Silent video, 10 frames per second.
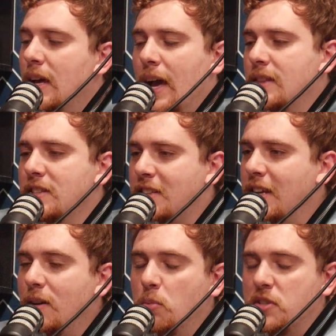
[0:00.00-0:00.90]
And this
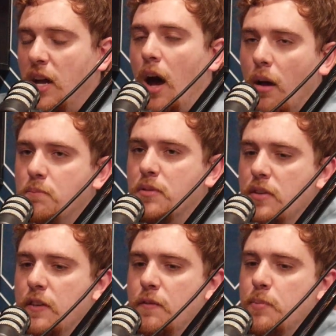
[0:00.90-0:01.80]
kid was
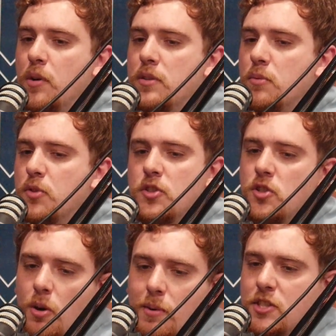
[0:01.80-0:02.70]
unbelievable, and there was
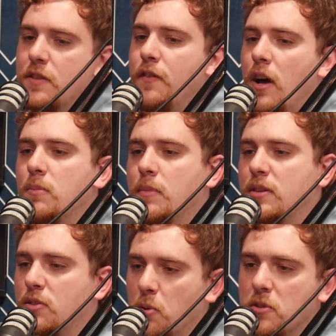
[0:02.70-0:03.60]
so much development
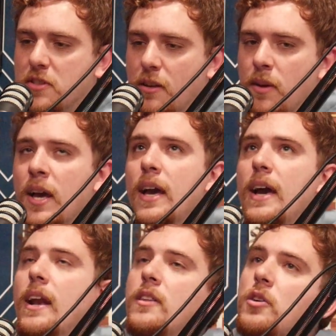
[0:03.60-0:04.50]
towards him.
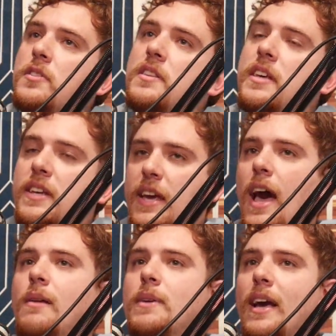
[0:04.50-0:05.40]
And I know that the
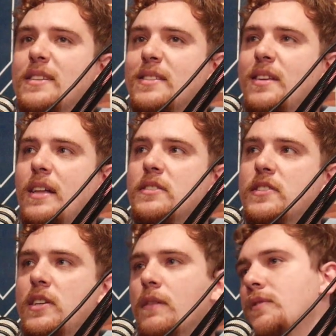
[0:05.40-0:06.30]
Academy has a
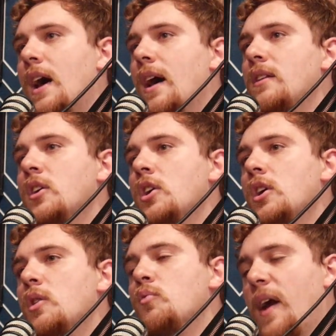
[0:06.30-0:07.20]
tendency of not
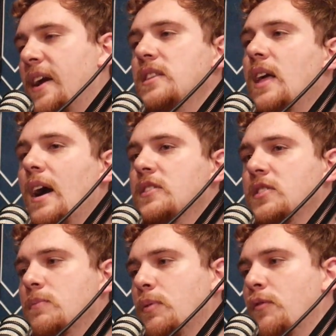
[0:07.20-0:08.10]

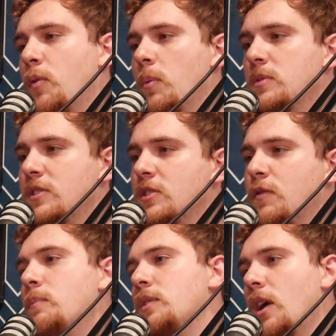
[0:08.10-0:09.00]
recognizing performances
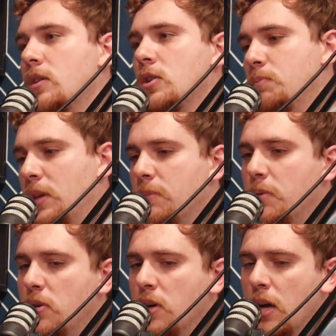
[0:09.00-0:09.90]
from younger
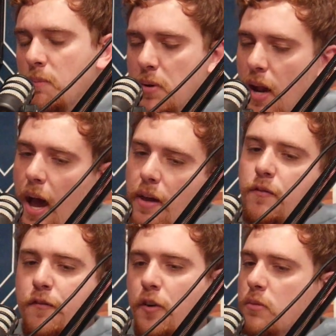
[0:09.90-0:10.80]
people, but I
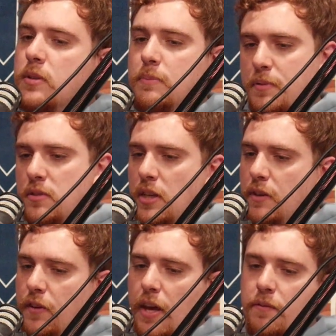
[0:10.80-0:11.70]
firmly
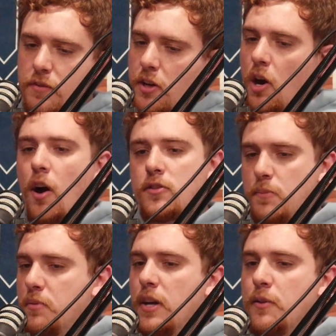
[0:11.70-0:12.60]
believe if the cards are
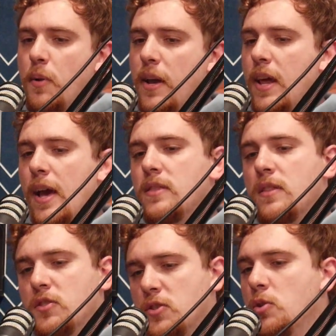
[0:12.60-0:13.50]
played right and
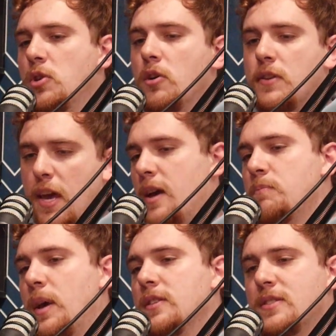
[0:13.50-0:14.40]
the studio
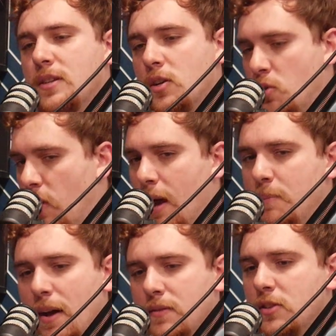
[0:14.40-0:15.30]
campaigns the crap
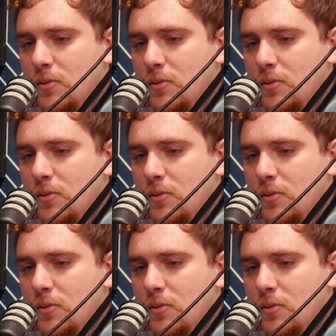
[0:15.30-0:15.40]
out of this